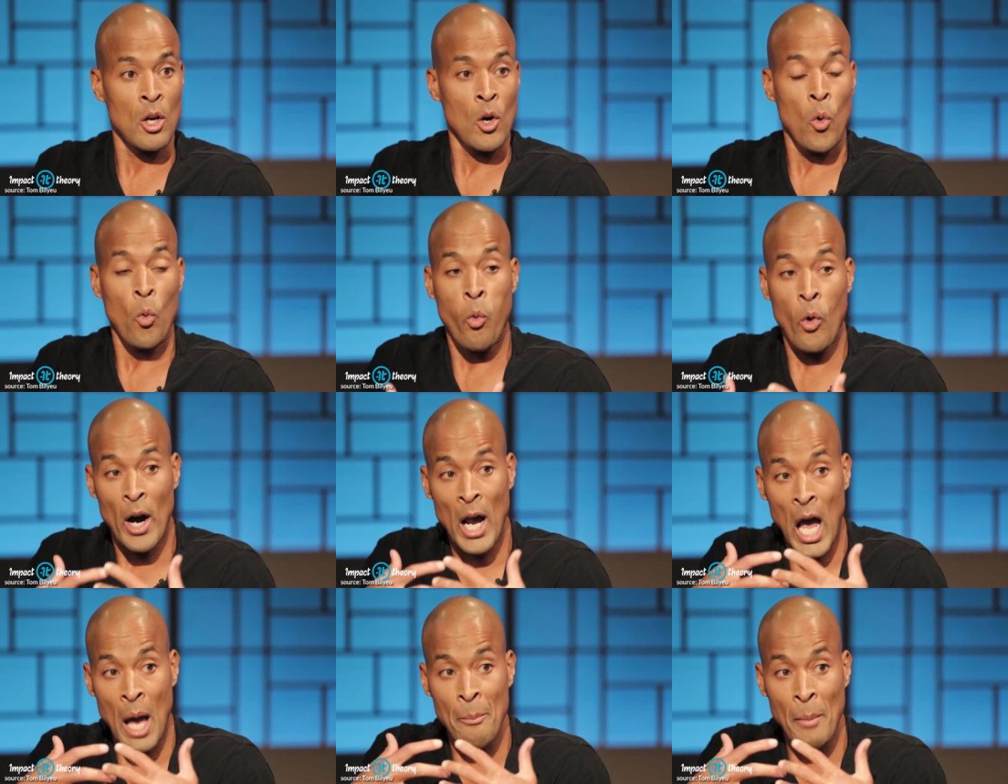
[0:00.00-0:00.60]

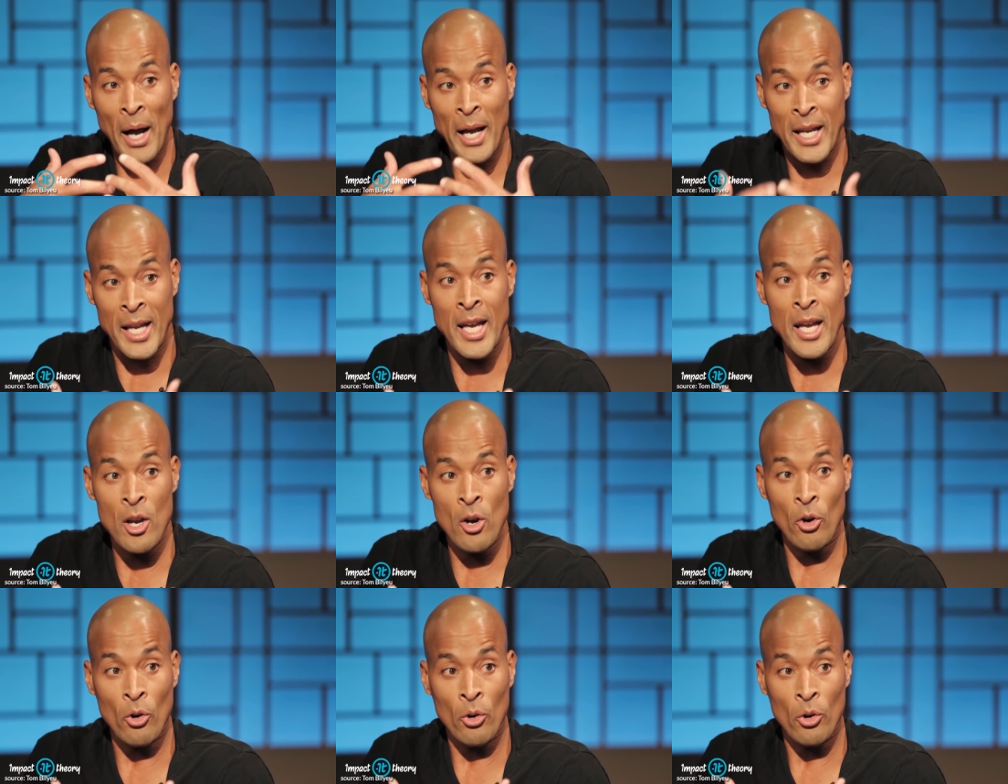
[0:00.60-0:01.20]
Why am I
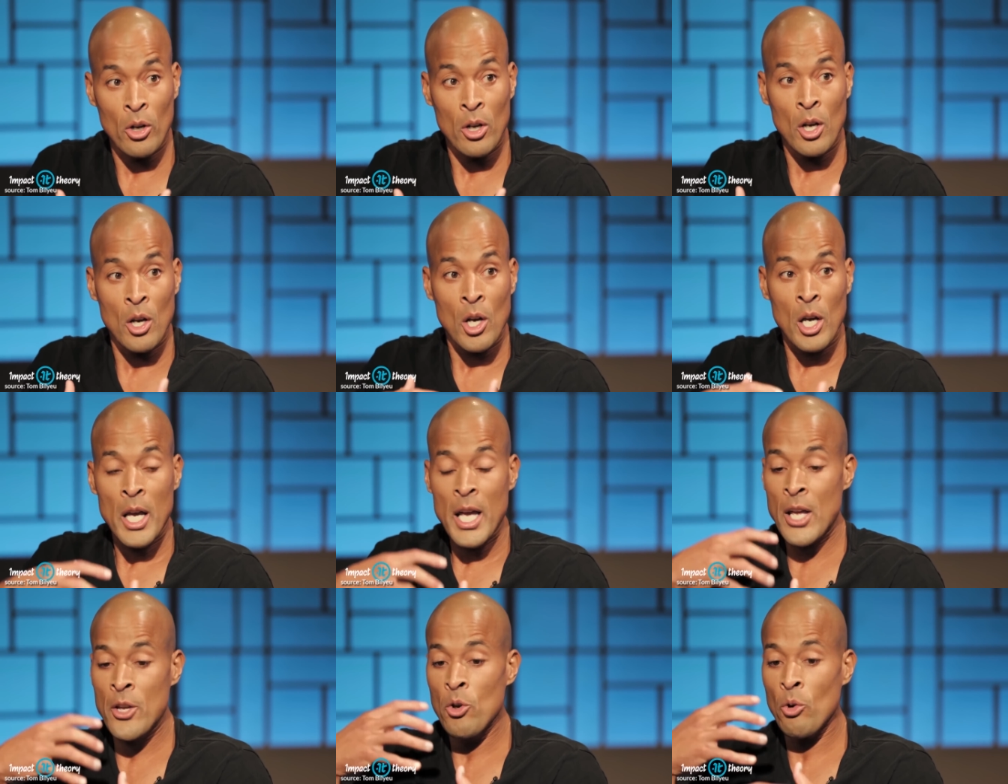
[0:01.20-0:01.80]
here?
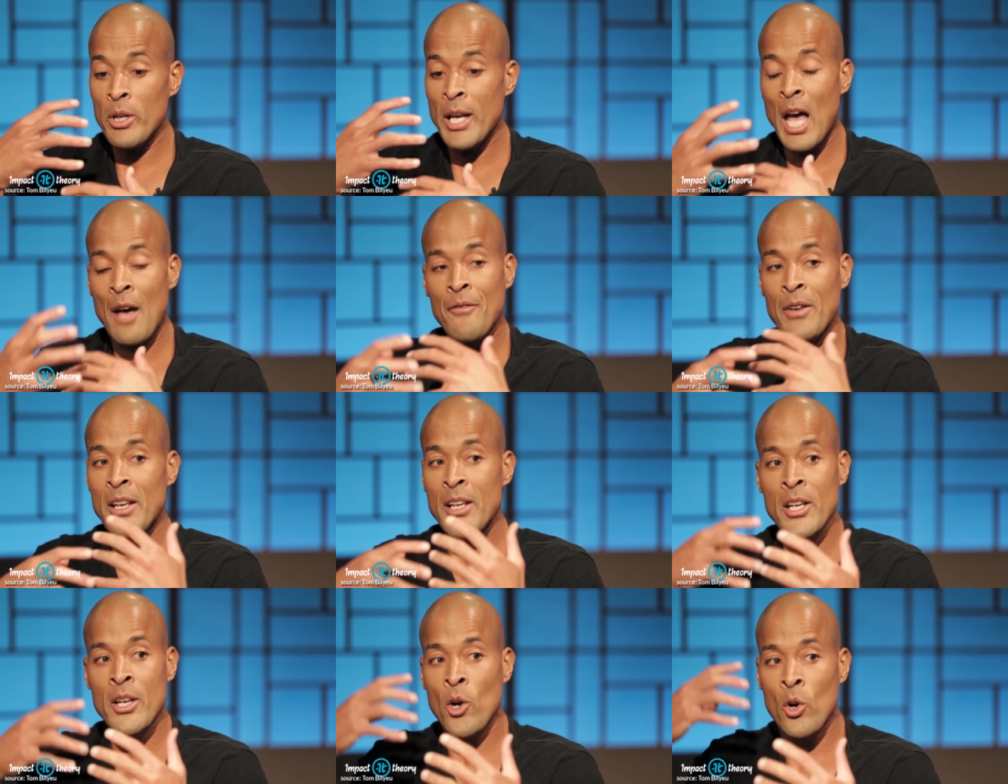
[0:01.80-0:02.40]
And you don't have
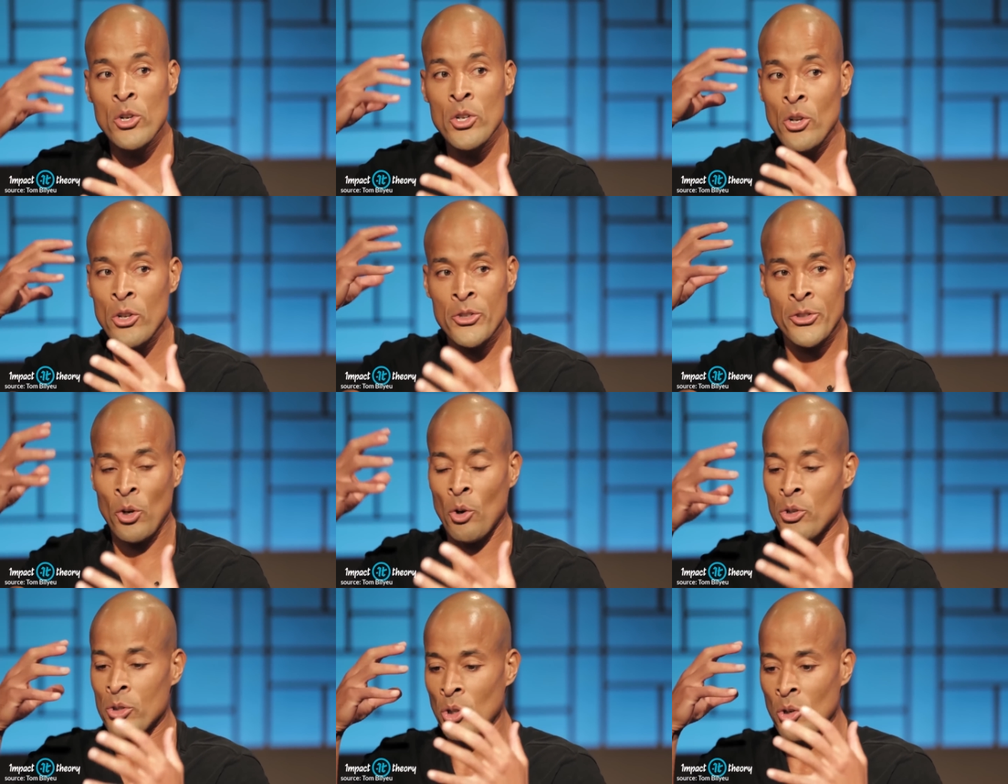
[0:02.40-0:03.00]
any,
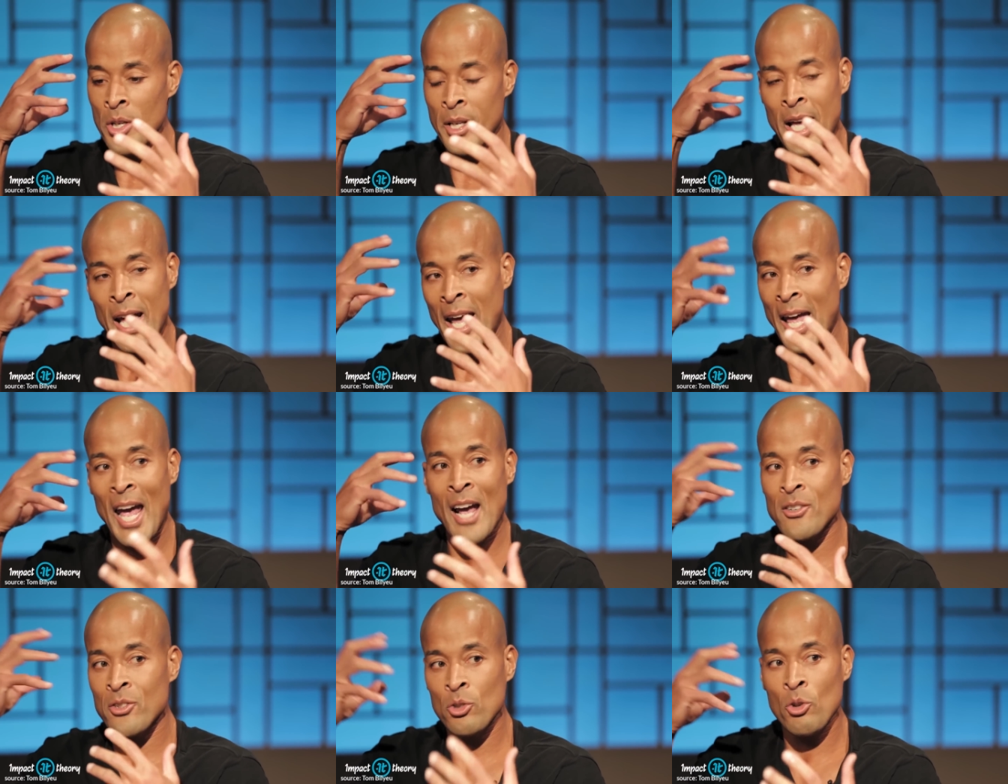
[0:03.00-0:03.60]
so, so you can't
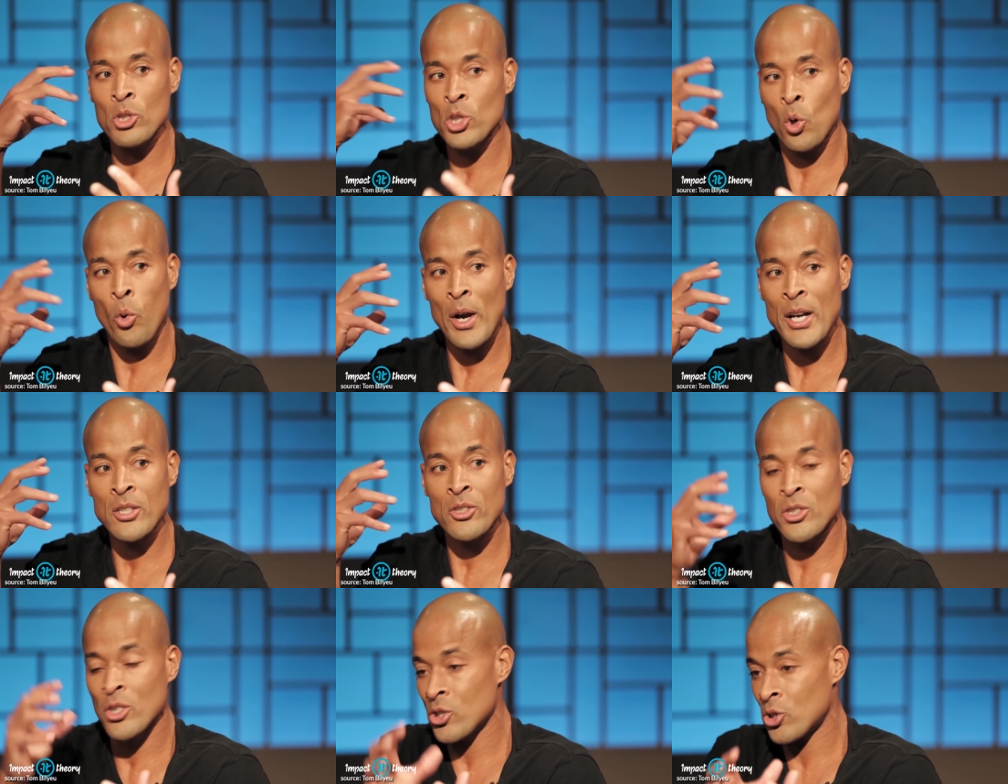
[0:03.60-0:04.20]
answer those
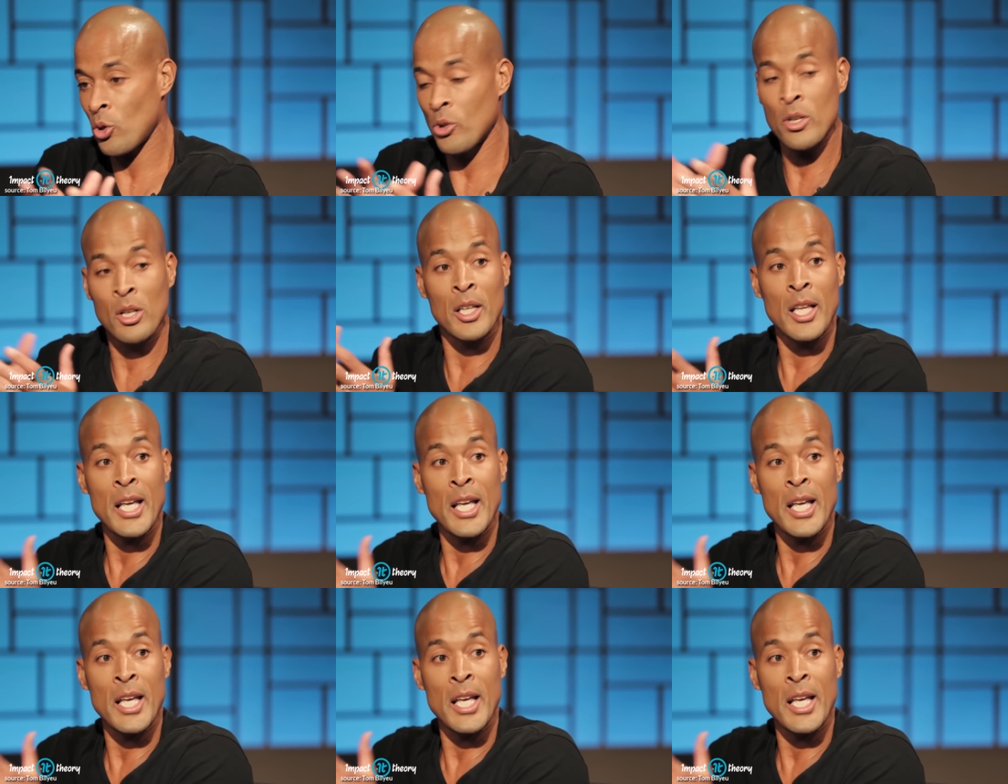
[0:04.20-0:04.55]
questions, so you